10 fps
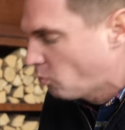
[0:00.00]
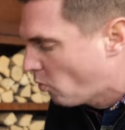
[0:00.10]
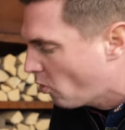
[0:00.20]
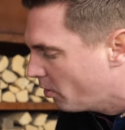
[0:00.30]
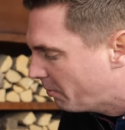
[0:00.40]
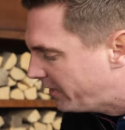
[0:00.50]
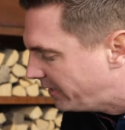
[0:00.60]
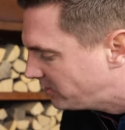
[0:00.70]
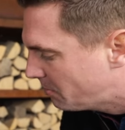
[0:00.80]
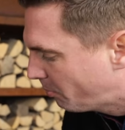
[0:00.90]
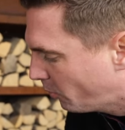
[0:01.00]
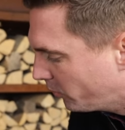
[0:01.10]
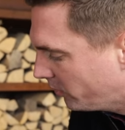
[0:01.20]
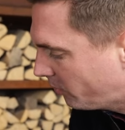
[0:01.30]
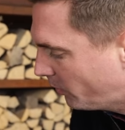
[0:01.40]
warm, and that's
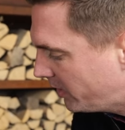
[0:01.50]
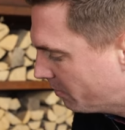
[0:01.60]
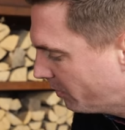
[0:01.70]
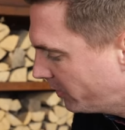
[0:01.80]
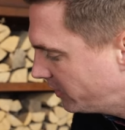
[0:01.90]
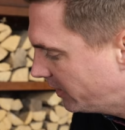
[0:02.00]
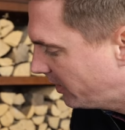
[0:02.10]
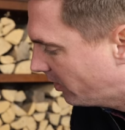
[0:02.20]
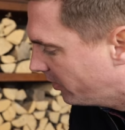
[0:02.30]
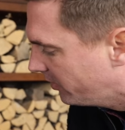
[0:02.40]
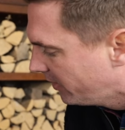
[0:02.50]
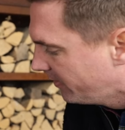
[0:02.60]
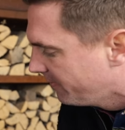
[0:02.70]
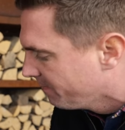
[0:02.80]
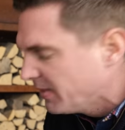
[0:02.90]
important when you're brushing it on.
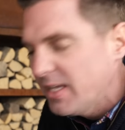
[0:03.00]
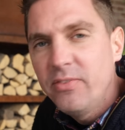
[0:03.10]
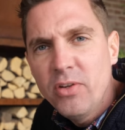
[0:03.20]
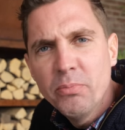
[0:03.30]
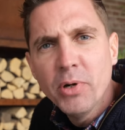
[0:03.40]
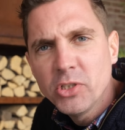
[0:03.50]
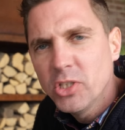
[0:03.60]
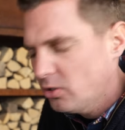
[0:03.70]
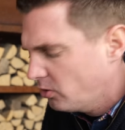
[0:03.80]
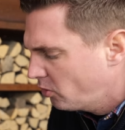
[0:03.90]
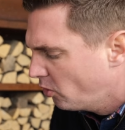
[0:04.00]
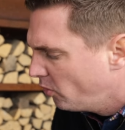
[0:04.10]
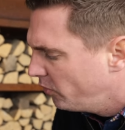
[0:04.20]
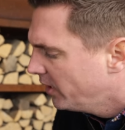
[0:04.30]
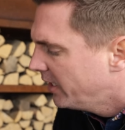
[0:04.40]
If you brush it on
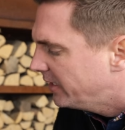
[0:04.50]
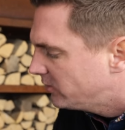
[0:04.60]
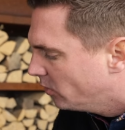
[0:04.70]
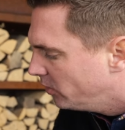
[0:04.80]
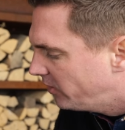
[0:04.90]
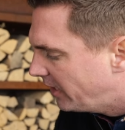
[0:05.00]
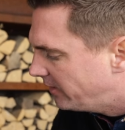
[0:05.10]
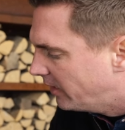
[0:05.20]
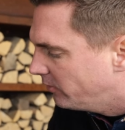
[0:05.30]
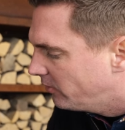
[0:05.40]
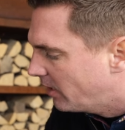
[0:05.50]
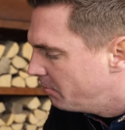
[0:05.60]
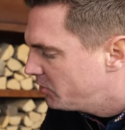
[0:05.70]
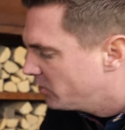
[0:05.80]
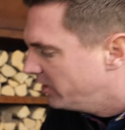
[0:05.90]
cold, it's going to take down the
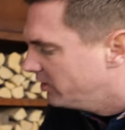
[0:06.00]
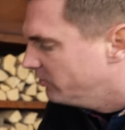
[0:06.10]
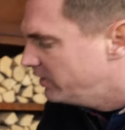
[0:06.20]
temperature in the